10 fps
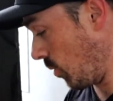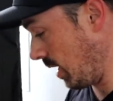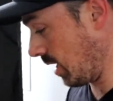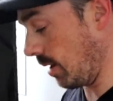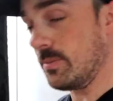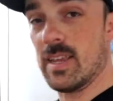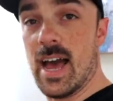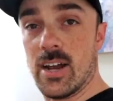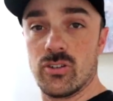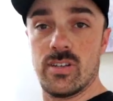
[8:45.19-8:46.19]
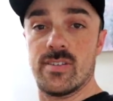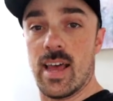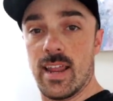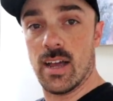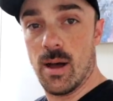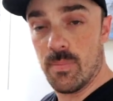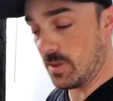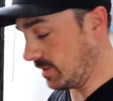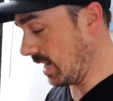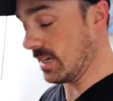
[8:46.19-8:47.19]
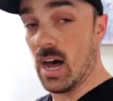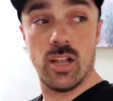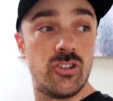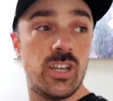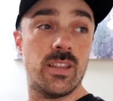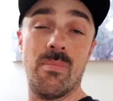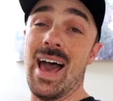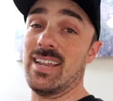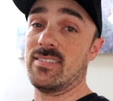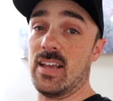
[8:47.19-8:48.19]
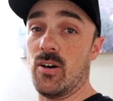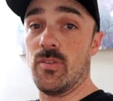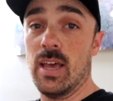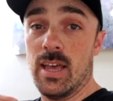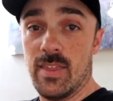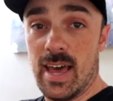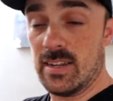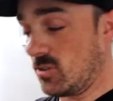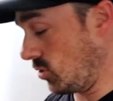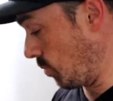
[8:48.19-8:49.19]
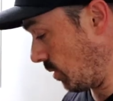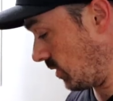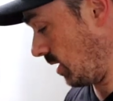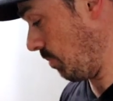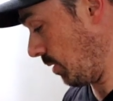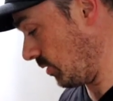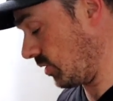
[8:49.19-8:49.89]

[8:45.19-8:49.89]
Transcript: When it comes to actually setting up the technology and the mat itself, that is super simple.